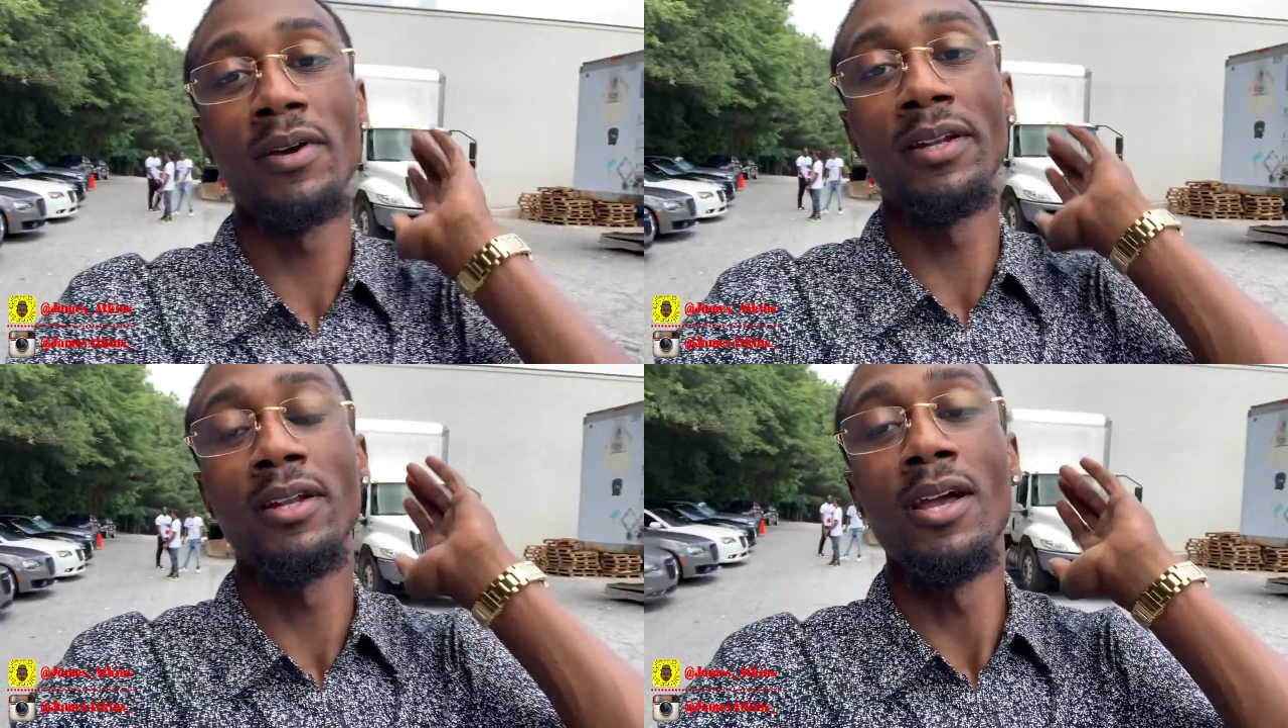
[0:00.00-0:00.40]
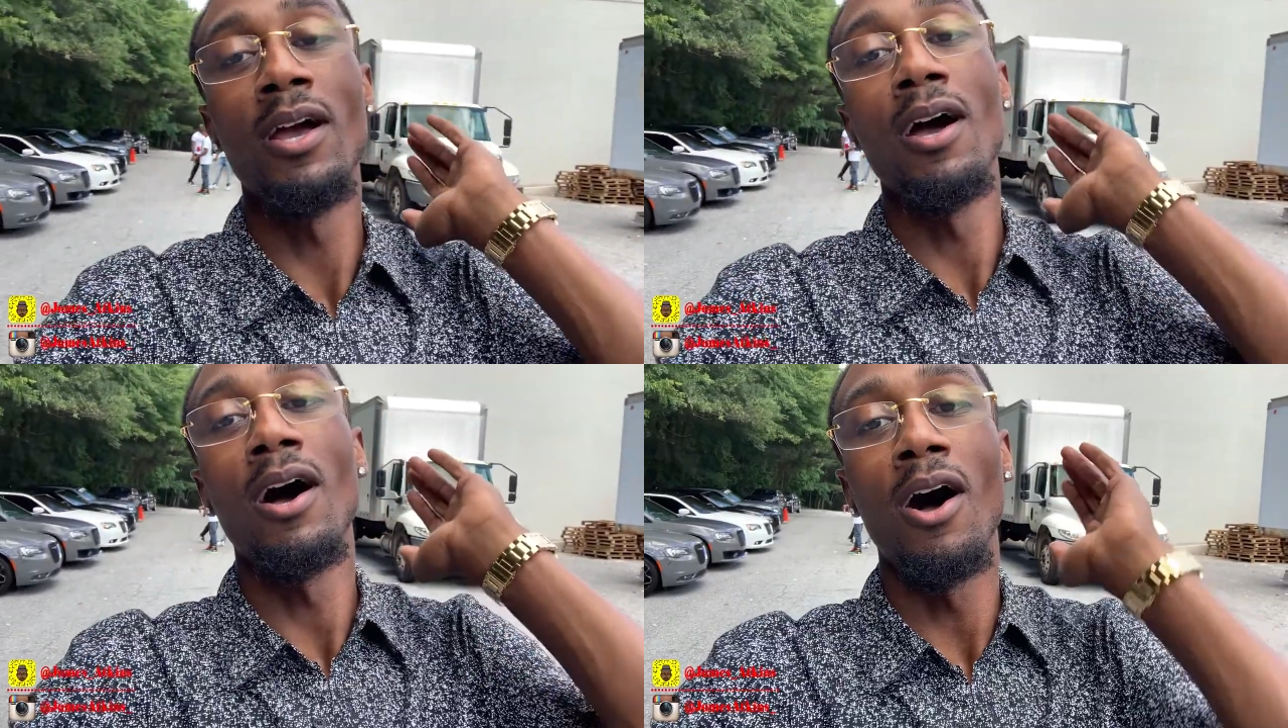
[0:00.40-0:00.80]
button
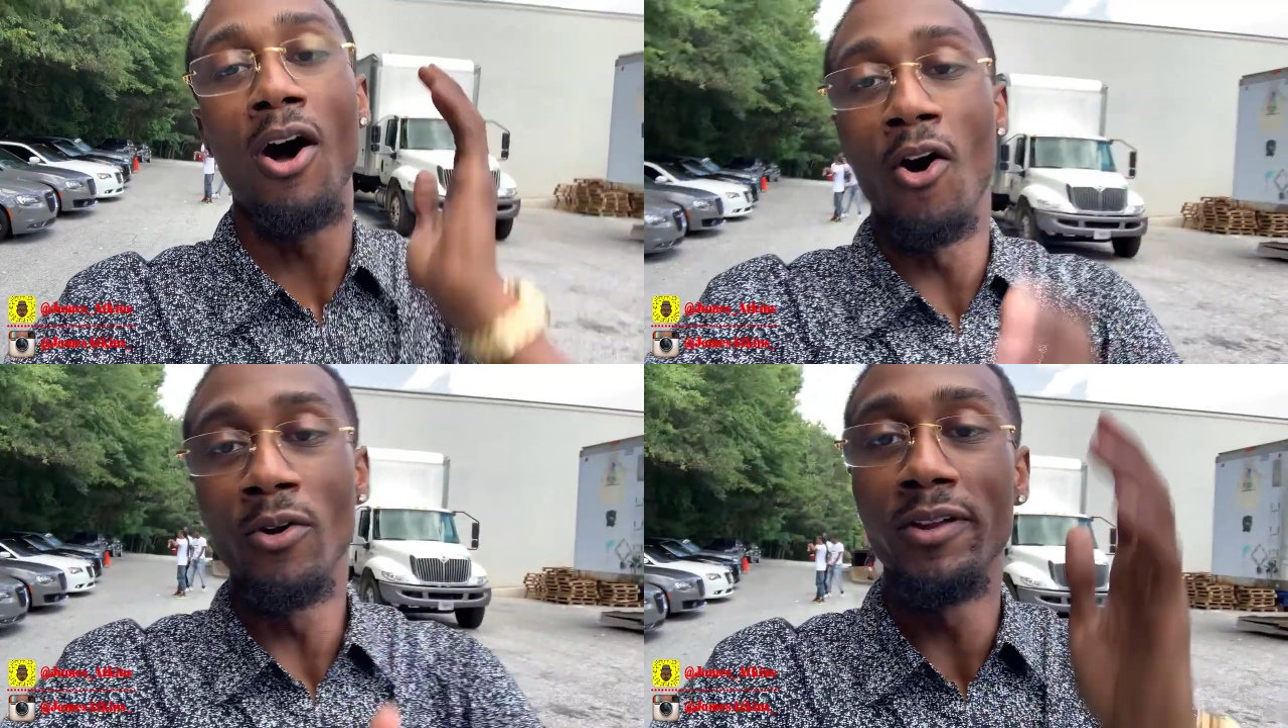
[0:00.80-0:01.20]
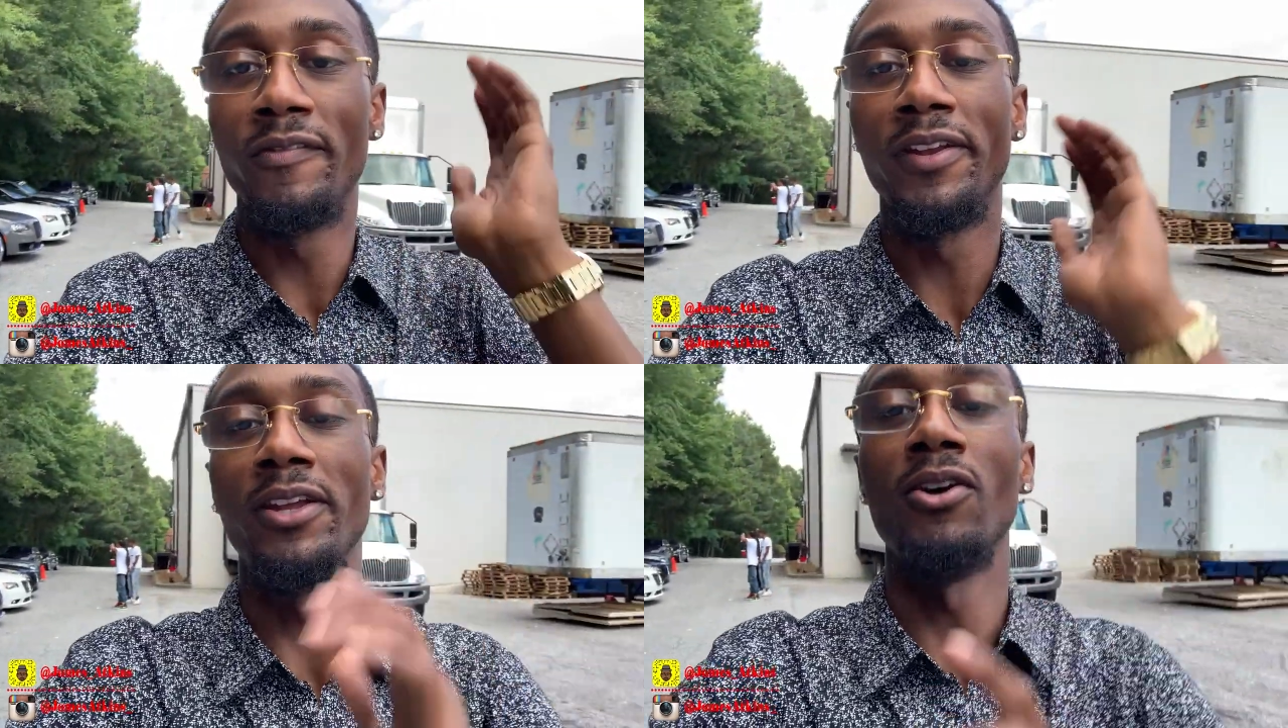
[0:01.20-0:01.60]
on the
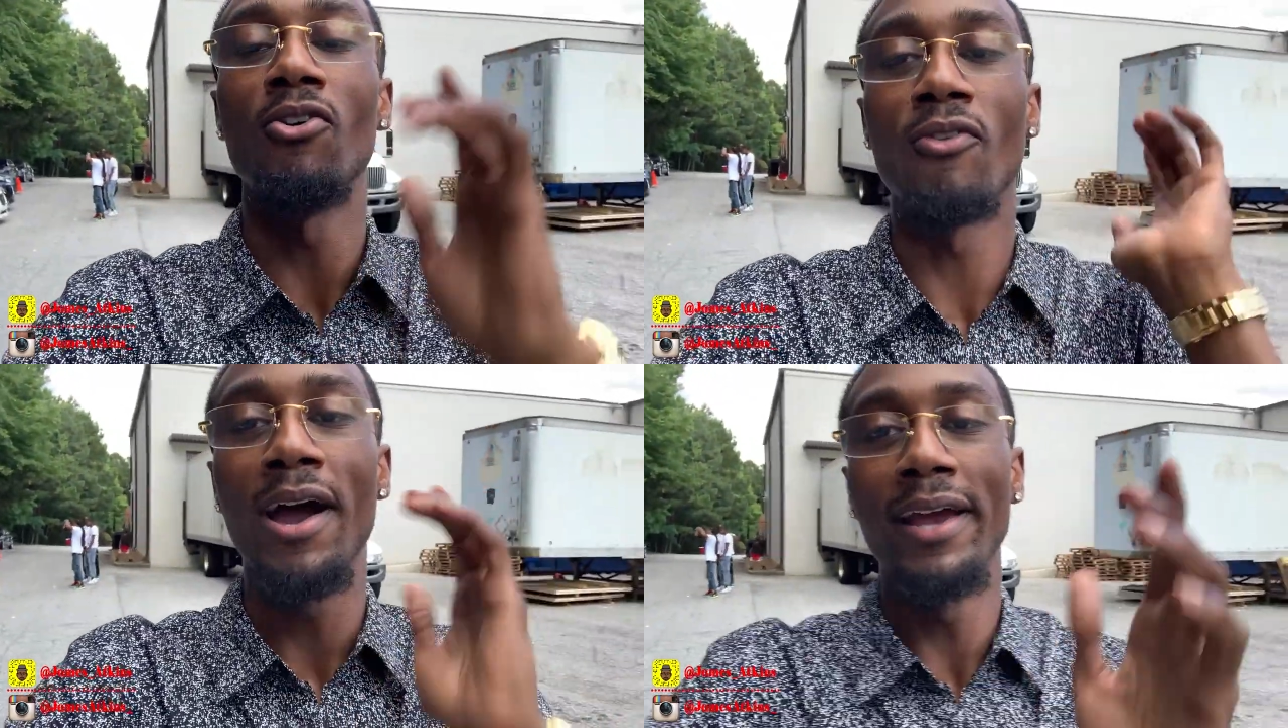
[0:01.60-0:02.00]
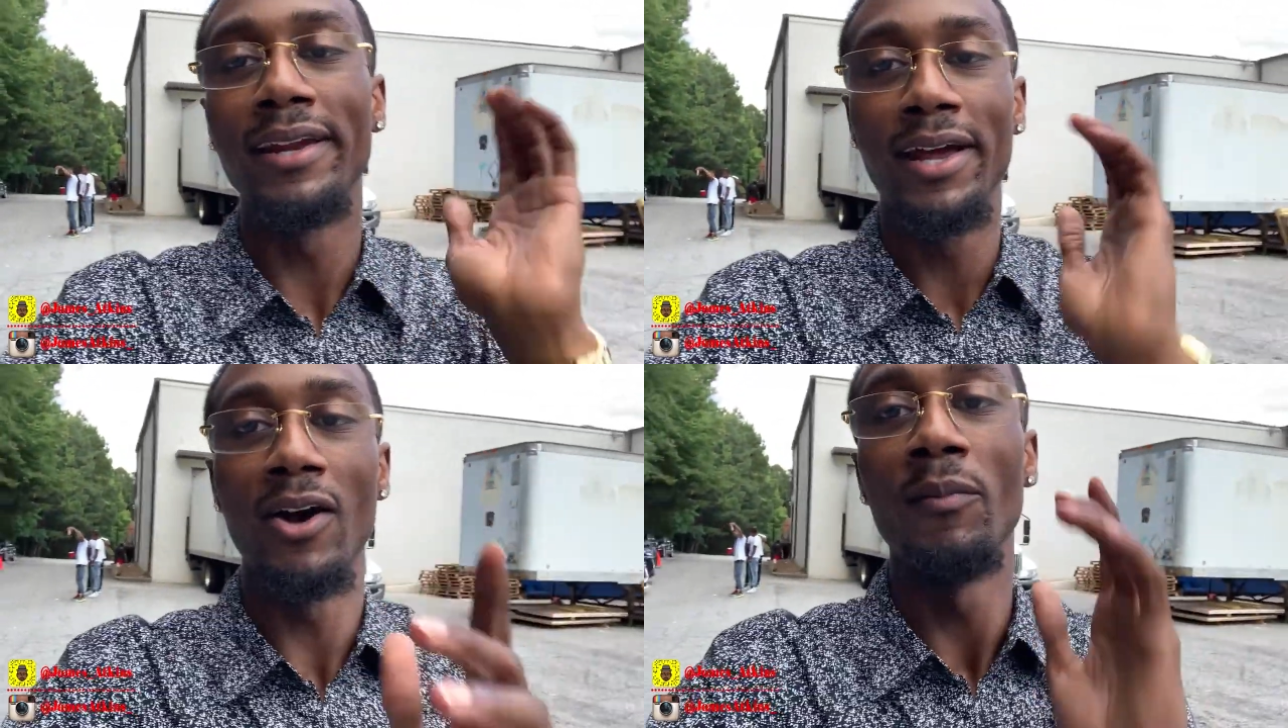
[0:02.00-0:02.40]
video right
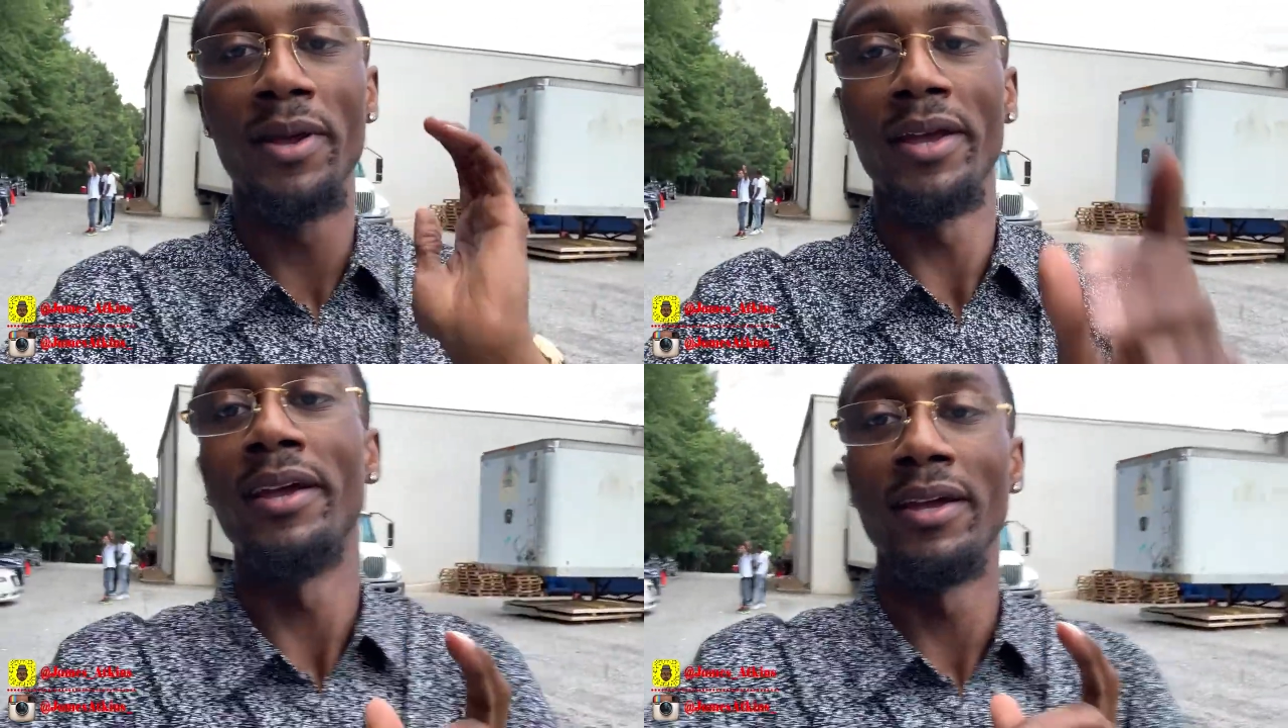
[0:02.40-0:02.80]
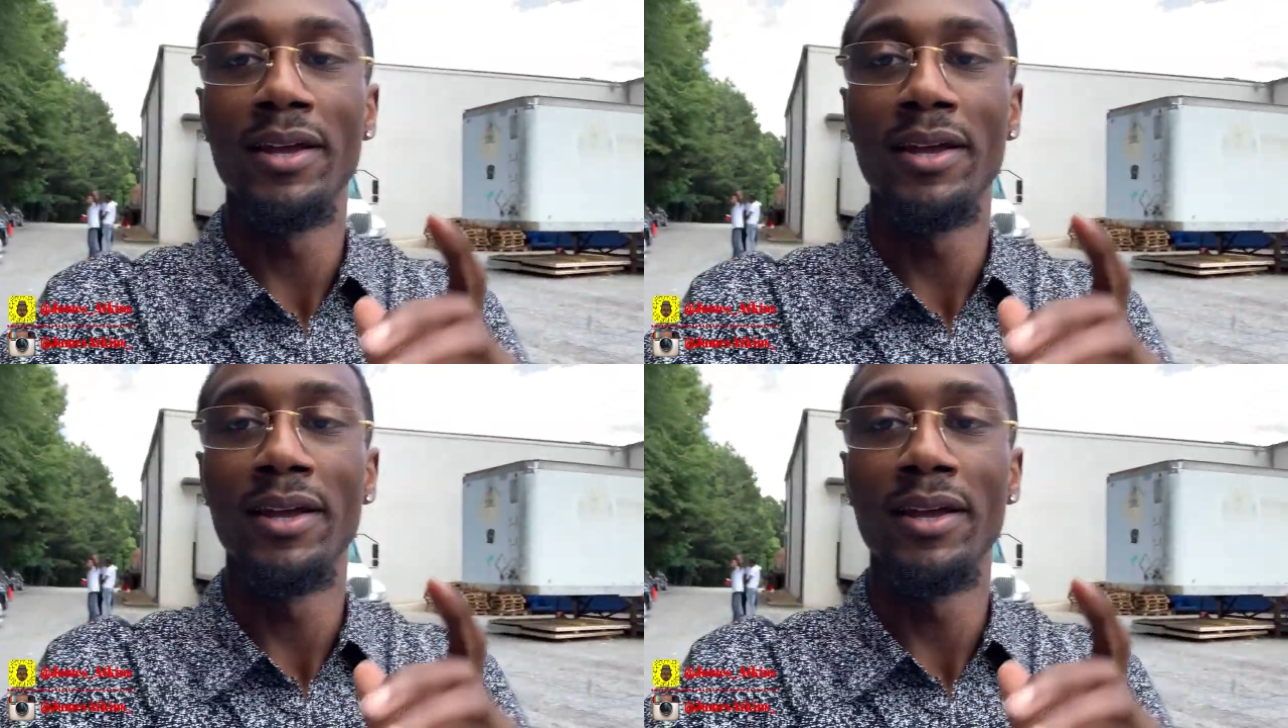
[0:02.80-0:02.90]
now, man.